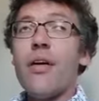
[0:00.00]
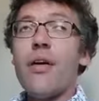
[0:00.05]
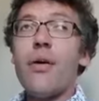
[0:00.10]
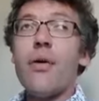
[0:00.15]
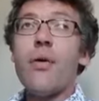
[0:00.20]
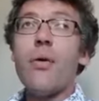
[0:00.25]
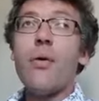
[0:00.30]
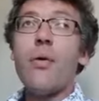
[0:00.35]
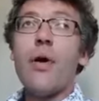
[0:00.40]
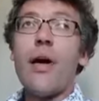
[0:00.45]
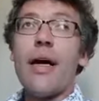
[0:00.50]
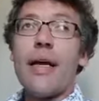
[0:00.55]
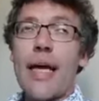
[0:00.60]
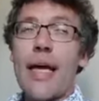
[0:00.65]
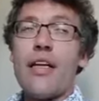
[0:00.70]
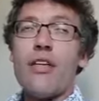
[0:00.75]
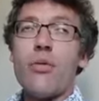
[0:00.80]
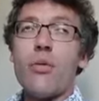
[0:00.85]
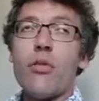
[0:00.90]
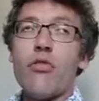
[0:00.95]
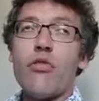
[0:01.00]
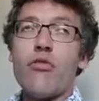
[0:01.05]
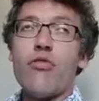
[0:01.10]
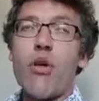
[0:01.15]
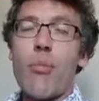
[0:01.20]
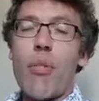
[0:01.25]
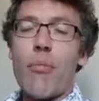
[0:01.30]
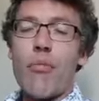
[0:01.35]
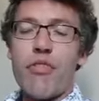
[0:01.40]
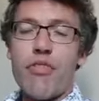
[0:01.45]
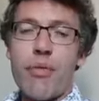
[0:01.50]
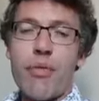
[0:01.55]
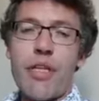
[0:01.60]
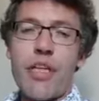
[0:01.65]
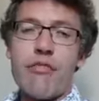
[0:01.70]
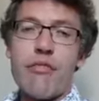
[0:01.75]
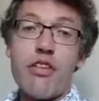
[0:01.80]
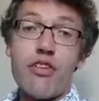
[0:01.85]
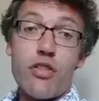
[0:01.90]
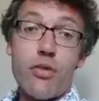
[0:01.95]
who again you will remember from
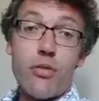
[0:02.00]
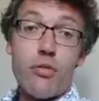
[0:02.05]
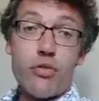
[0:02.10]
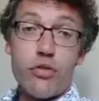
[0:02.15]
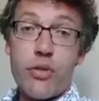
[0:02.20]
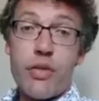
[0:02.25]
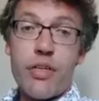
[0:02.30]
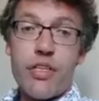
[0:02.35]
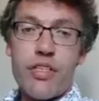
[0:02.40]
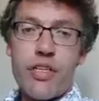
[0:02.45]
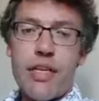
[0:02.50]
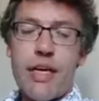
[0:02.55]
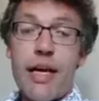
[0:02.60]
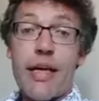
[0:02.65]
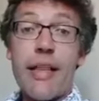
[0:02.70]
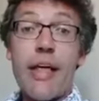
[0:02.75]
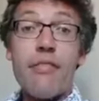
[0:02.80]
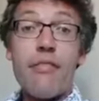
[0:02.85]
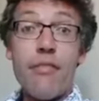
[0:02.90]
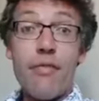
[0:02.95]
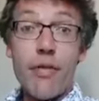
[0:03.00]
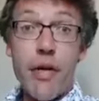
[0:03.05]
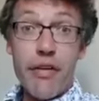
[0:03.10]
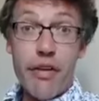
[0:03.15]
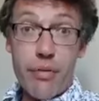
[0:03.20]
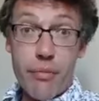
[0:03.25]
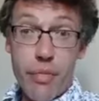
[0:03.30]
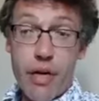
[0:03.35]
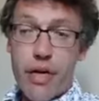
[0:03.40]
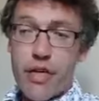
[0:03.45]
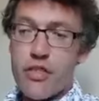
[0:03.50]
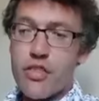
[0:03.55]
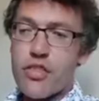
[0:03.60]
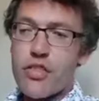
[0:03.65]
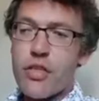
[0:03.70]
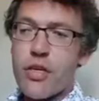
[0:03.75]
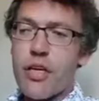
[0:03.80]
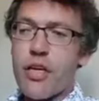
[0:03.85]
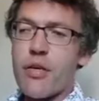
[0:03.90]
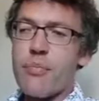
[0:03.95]
the original trilogy, and they're very
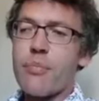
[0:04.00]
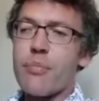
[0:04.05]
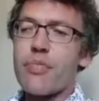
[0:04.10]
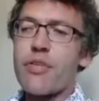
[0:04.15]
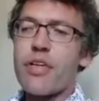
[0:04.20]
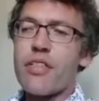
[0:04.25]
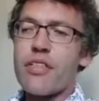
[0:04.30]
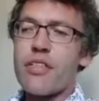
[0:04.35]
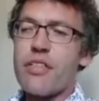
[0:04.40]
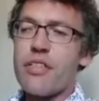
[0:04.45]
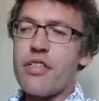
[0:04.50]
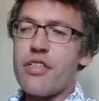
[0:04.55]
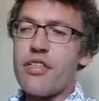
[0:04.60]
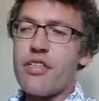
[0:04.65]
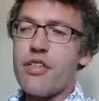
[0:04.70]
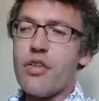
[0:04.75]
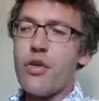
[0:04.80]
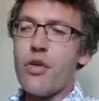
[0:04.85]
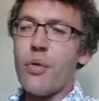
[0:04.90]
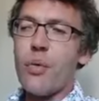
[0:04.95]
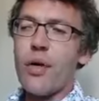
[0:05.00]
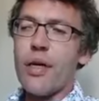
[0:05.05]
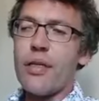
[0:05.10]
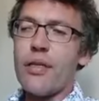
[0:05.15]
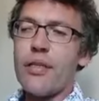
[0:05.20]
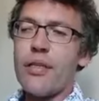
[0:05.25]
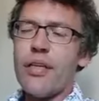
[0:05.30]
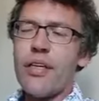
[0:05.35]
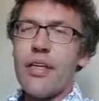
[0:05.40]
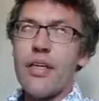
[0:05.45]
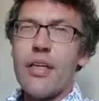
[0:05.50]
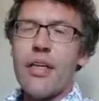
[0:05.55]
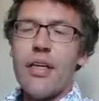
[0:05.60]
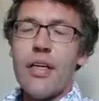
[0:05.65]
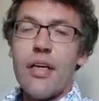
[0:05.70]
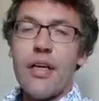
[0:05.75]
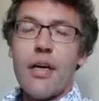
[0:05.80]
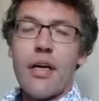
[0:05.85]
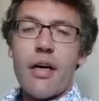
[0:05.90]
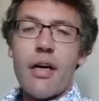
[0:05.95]
much um, present in this new one.
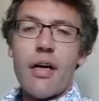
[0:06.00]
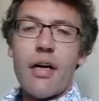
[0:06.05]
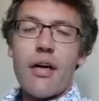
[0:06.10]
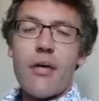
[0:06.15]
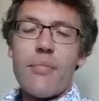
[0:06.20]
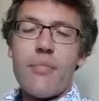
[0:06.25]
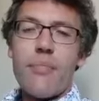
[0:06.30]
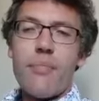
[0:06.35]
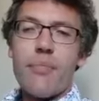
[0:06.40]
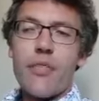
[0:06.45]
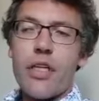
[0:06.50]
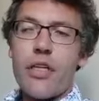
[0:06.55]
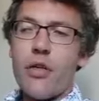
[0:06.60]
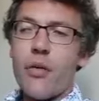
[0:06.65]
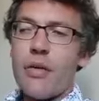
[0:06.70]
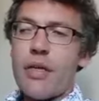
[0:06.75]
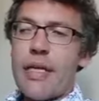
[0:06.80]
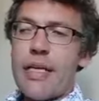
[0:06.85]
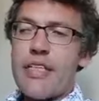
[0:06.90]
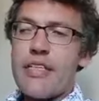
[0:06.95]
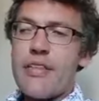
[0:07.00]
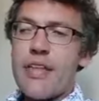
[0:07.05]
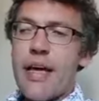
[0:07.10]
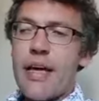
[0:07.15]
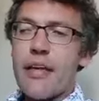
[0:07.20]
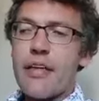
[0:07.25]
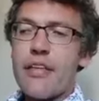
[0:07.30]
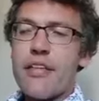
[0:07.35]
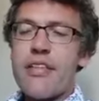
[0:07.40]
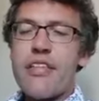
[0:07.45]
Um, not least their kind of